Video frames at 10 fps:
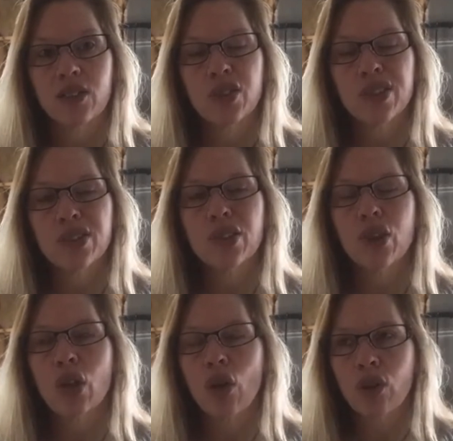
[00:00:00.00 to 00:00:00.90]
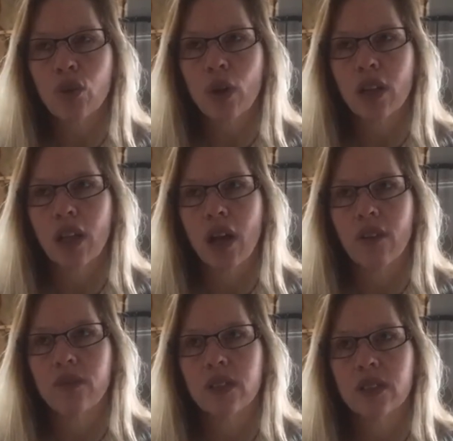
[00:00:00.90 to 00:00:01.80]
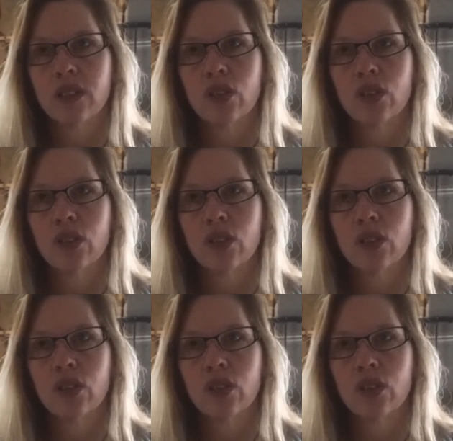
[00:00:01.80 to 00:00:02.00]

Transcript: just know you are loved,